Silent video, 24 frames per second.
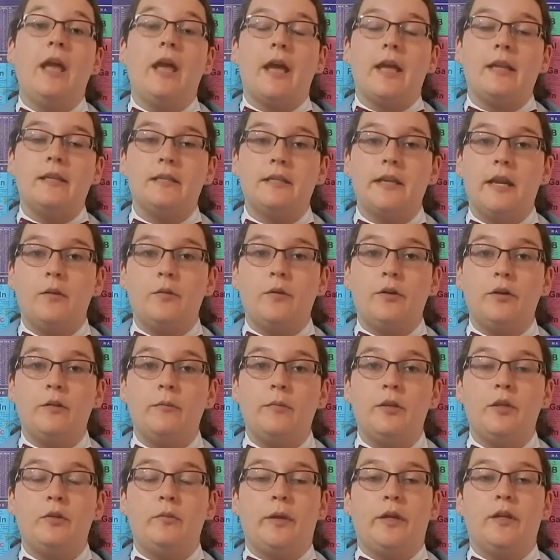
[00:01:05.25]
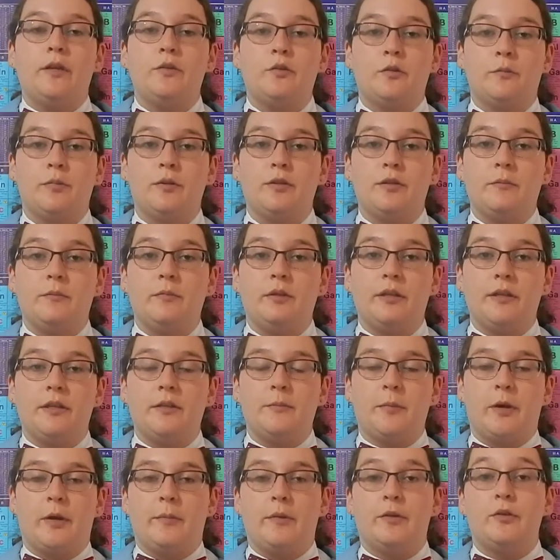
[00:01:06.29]
And today we're going to be doing a super simple
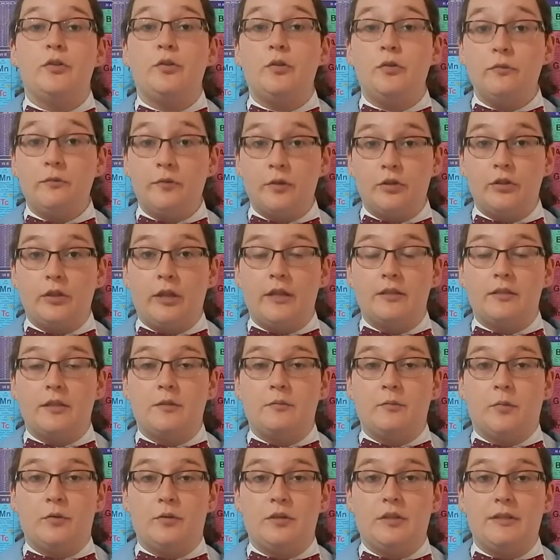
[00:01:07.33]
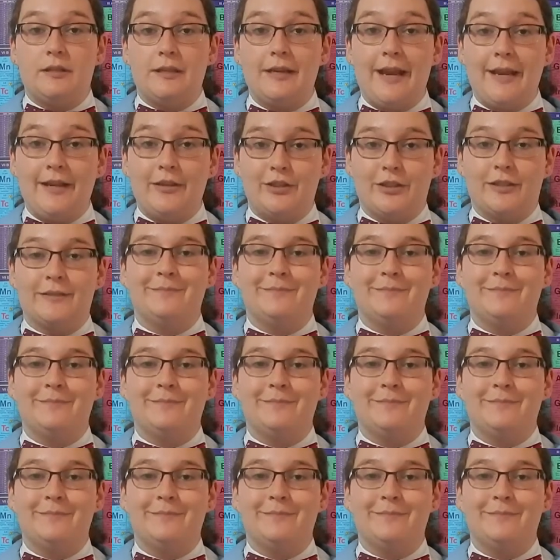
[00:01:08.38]
experiment to visualize osmosis in action.